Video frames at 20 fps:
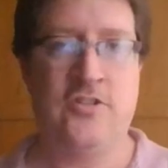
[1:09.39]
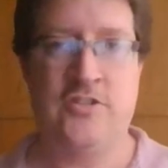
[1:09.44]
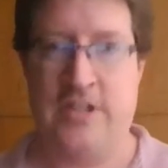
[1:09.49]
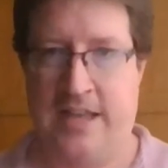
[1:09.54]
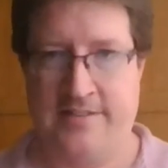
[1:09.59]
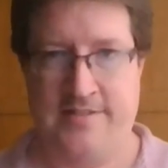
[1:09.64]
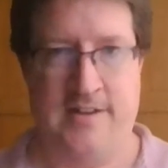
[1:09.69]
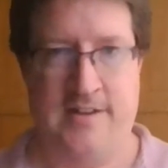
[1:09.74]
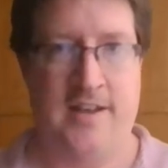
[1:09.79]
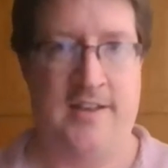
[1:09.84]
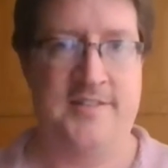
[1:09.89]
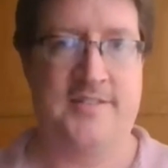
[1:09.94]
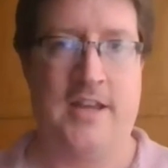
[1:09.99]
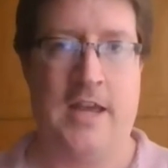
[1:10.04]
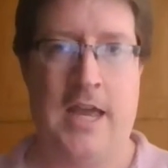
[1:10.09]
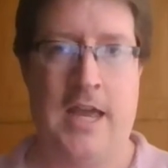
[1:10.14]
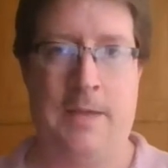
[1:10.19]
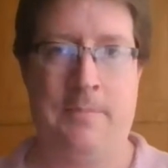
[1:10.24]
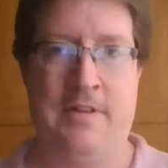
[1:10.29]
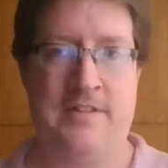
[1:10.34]
she has a nice
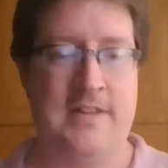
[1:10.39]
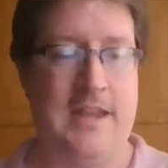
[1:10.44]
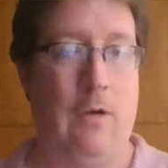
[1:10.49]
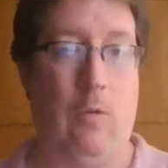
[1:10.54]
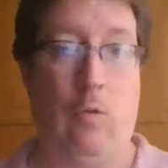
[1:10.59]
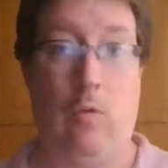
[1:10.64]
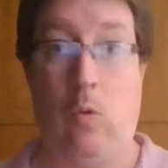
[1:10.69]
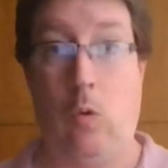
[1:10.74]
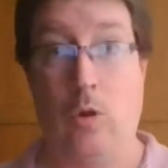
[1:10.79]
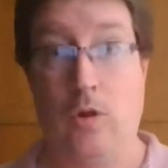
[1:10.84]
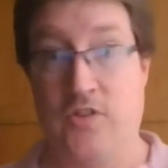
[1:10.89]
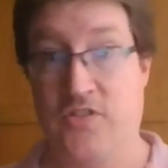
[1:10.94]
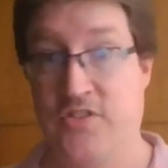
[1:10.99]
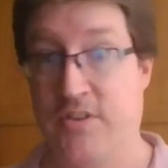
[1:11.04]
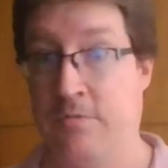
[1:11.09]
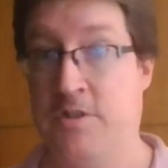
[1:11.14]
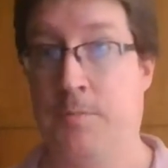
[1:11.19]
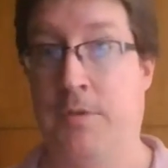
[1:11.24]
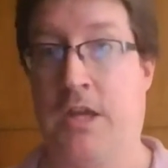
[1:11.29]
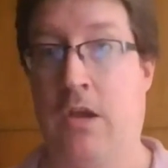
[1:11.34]
time, and all, all
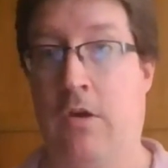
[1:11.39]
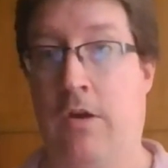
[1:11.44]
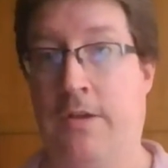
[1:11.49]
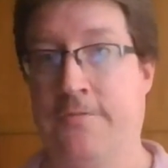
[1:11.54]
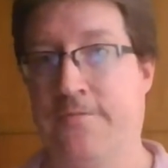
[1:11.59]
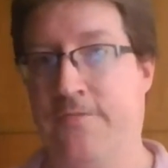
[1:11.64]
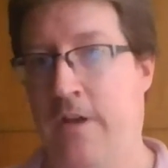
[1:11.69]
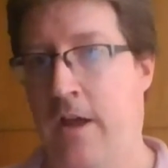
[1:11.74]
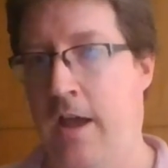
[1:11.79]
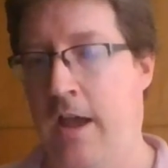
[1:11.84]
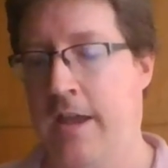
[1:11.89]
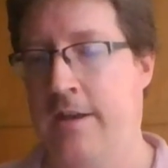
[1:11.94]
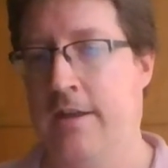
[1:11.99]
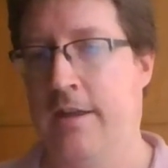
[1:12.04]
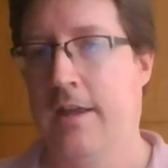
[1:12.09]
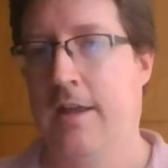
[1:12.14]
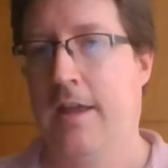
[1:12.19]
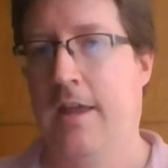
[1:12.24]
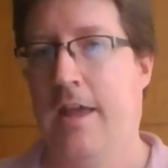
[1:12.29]
seems to be going fine